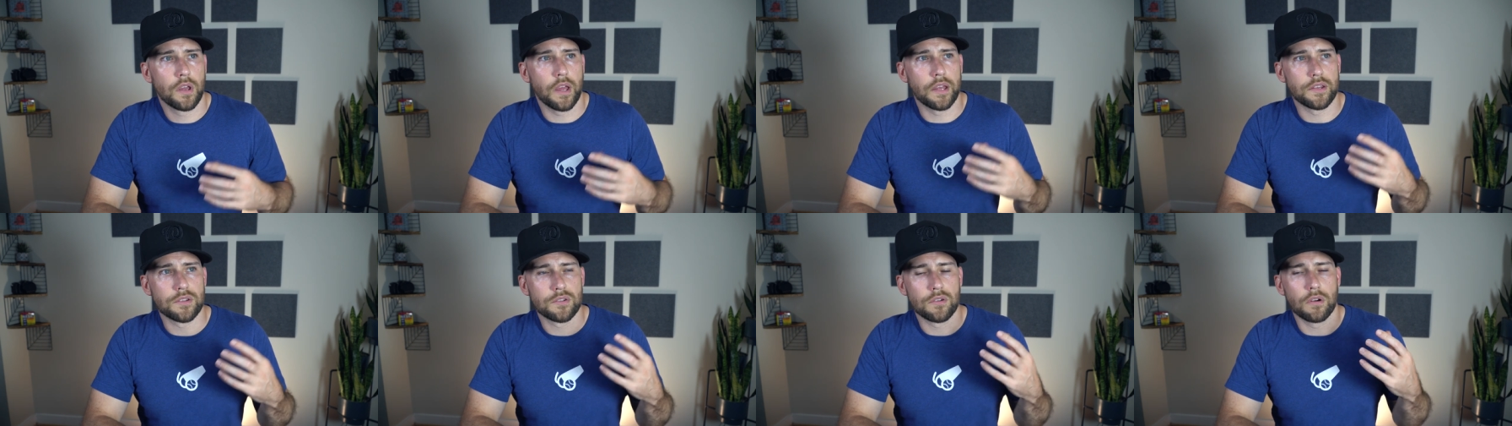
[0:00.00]

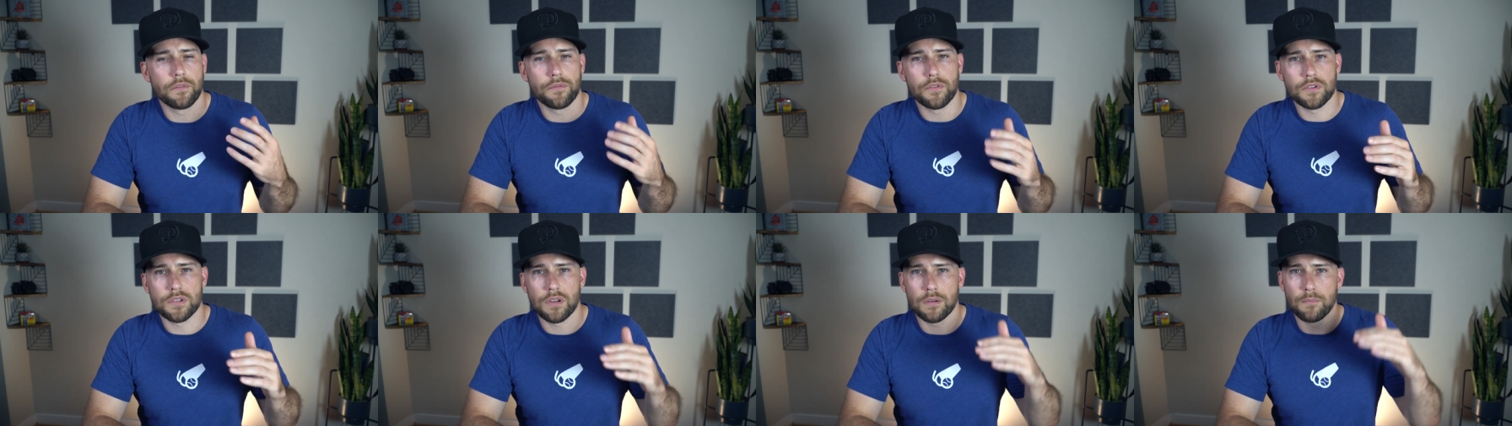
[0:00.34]
And so
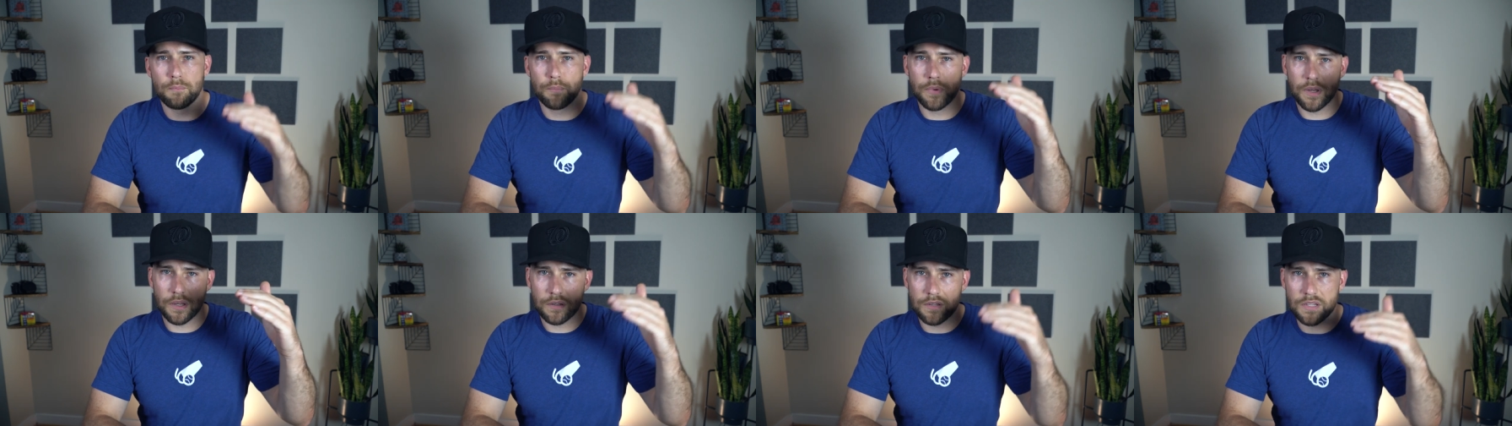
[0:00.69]
if there's a
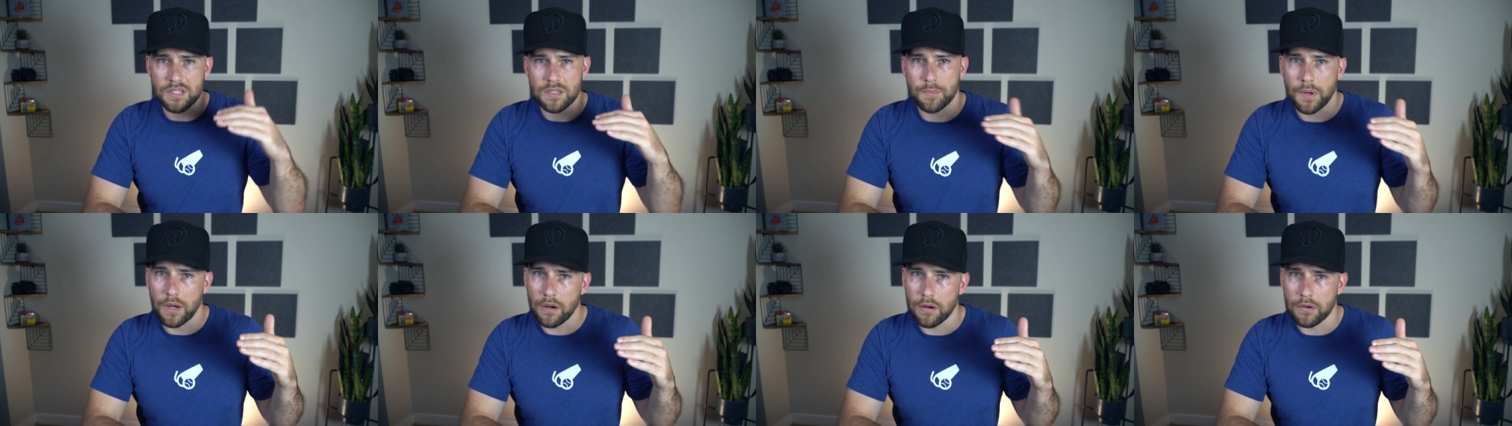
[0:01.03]
big
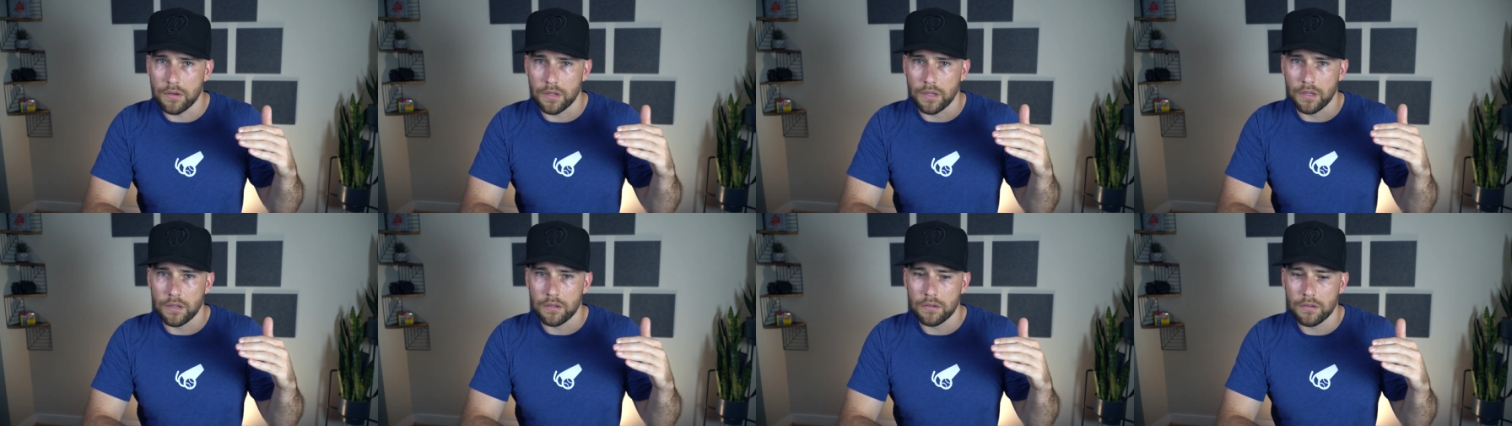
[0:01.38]

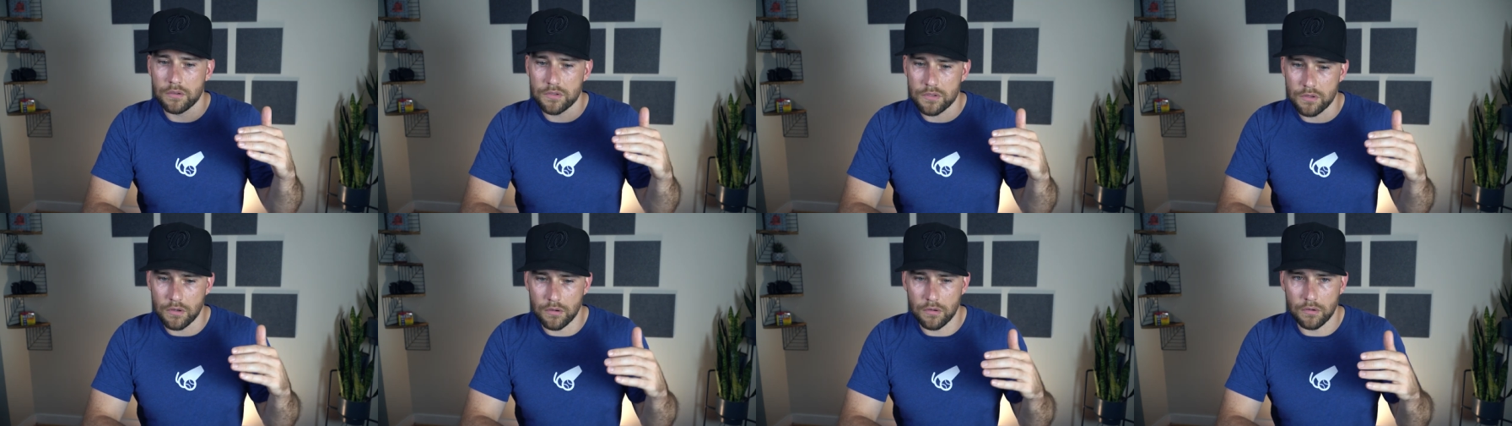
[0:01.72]
disparity,
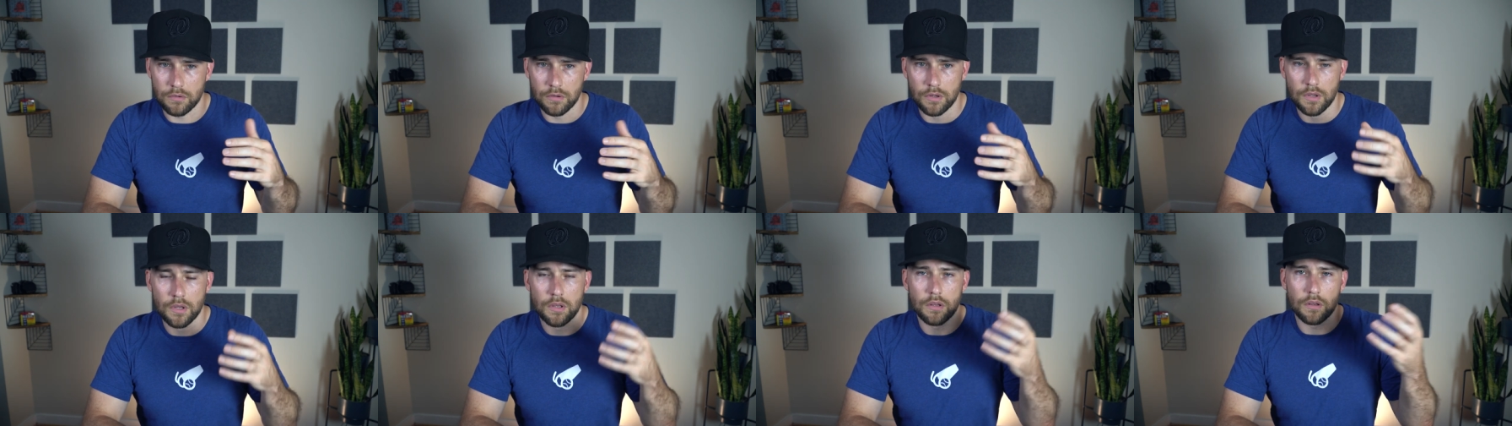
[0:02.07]

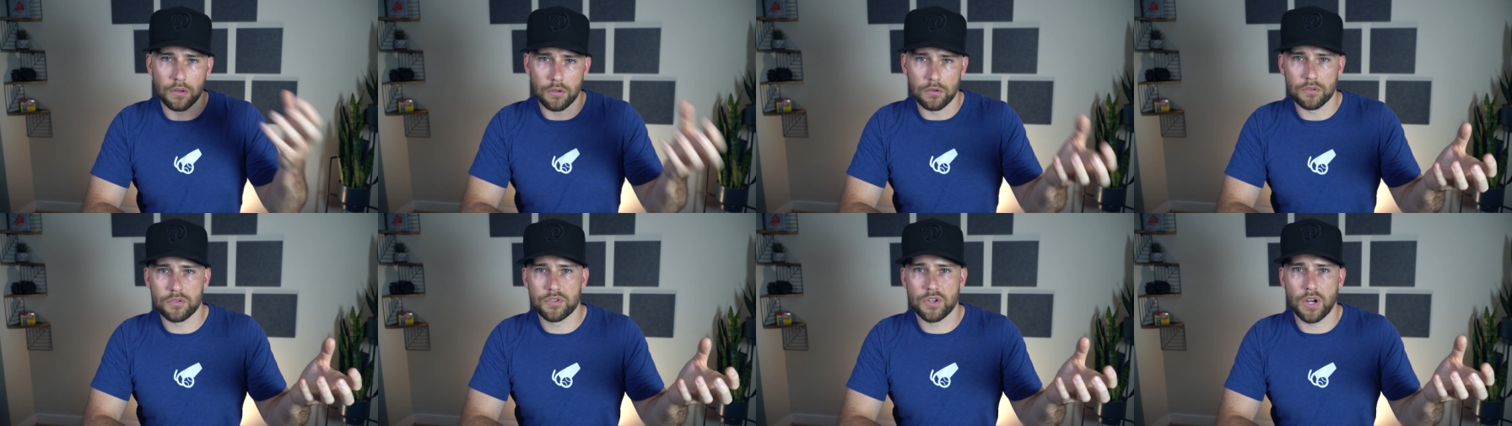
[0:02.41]
so
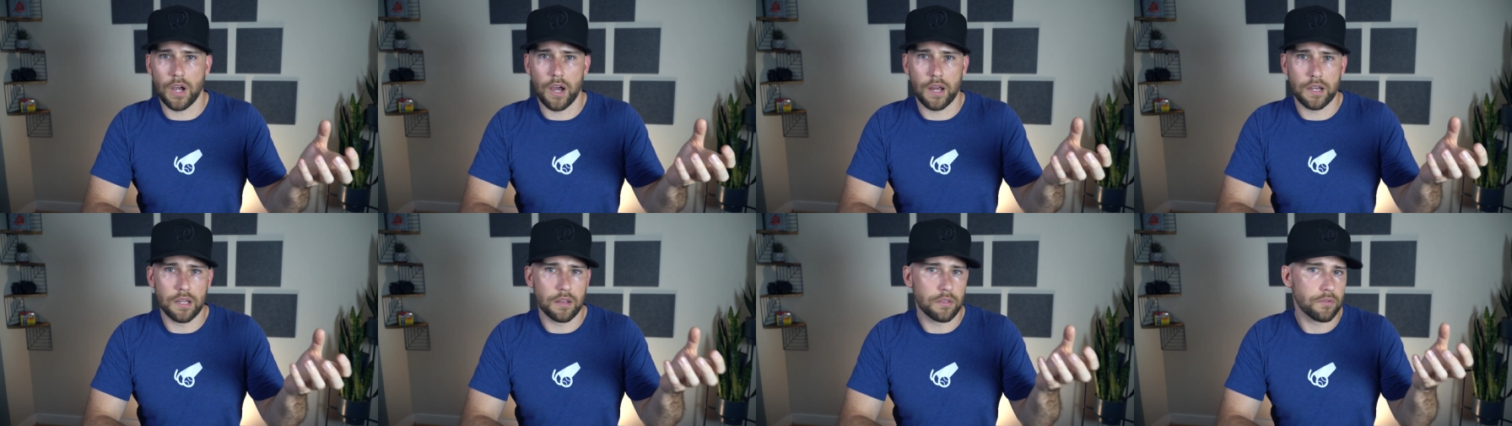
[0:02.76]
little
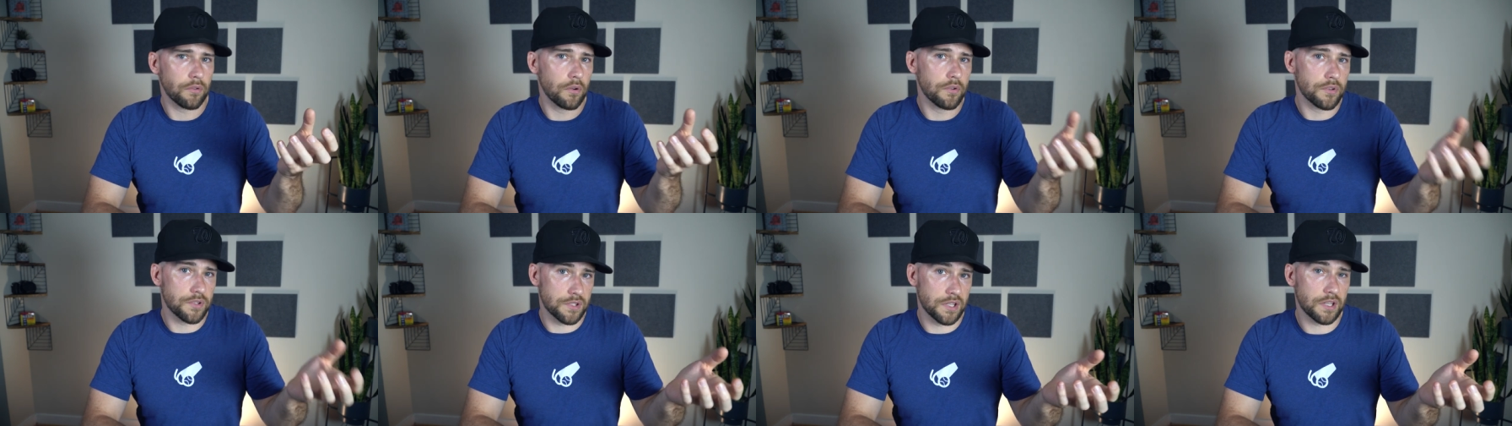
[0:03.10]
Johnny
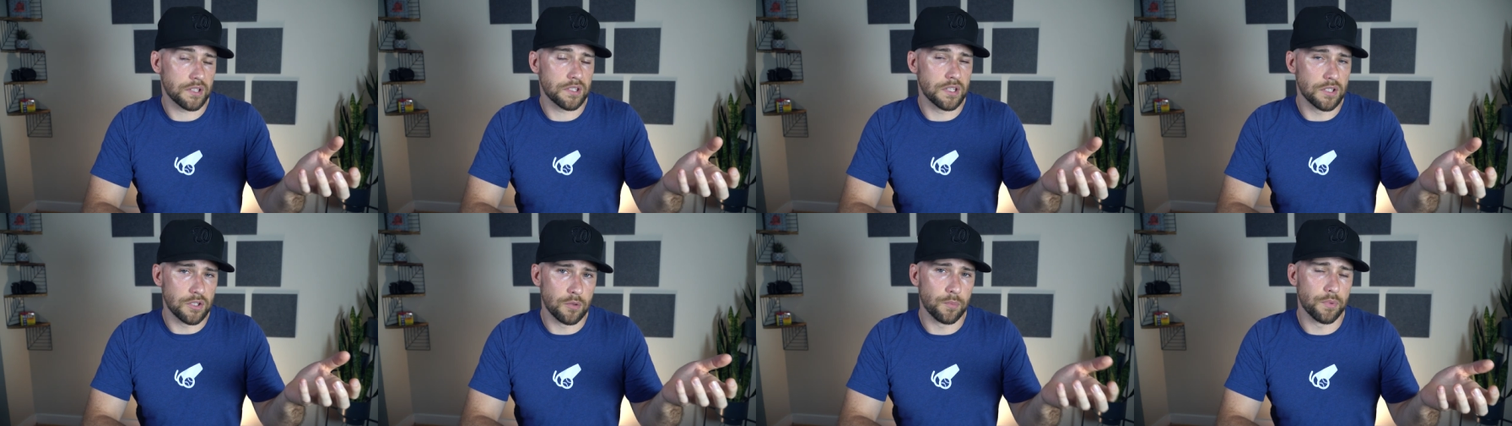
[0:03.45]
throws
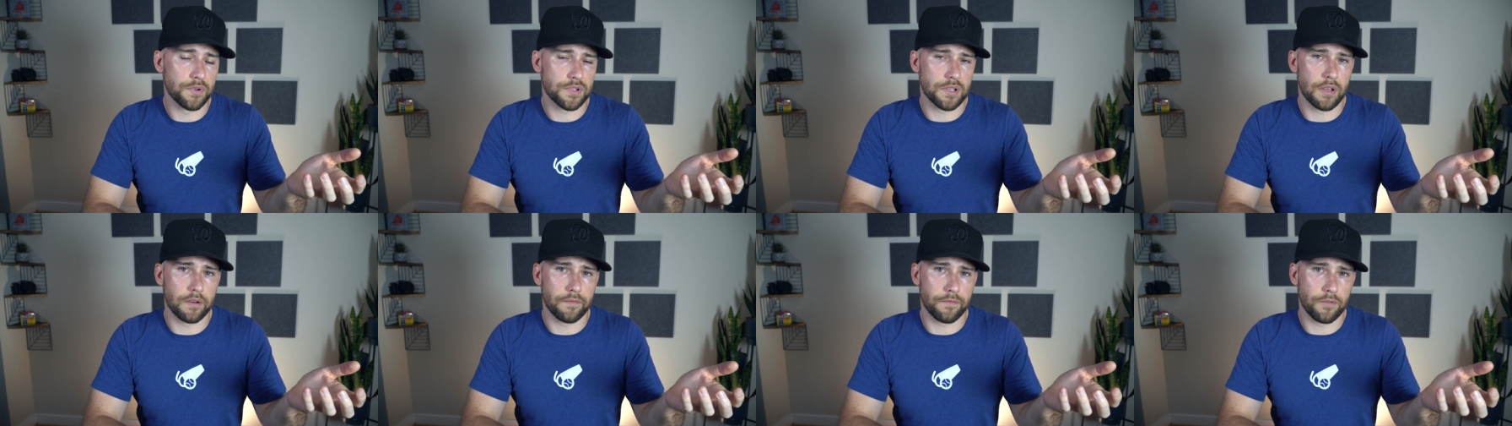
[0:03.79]

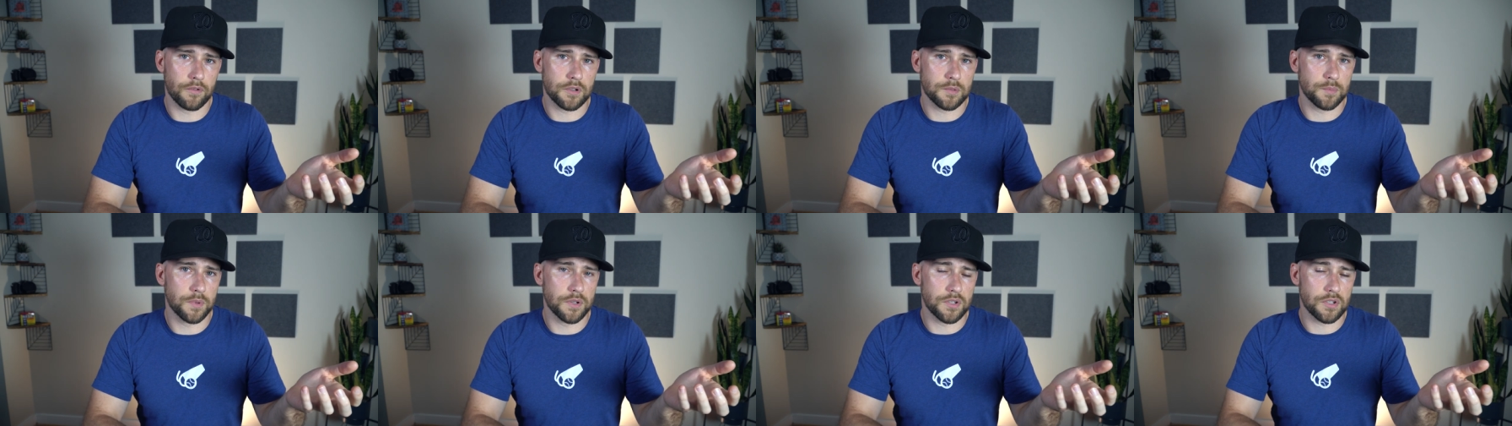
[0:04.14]
62%
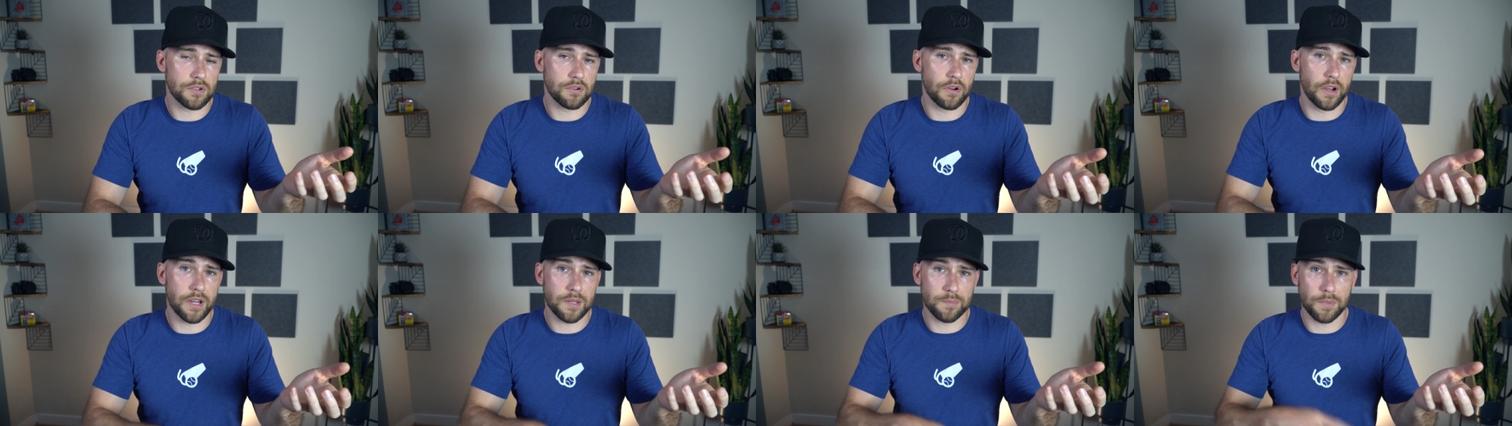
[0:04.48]
first pitch
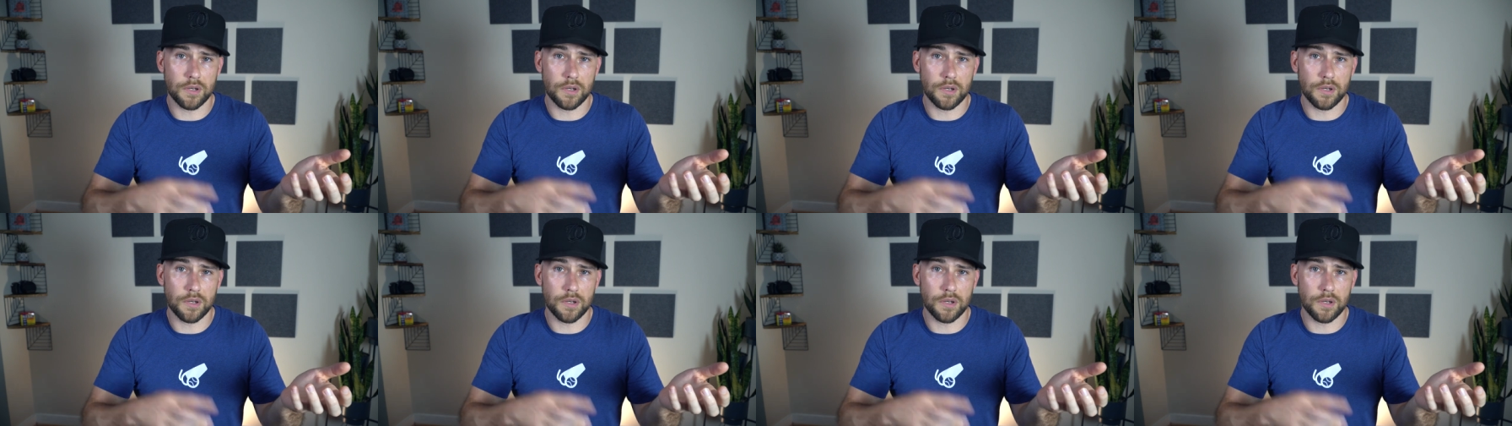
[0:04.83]
strikes,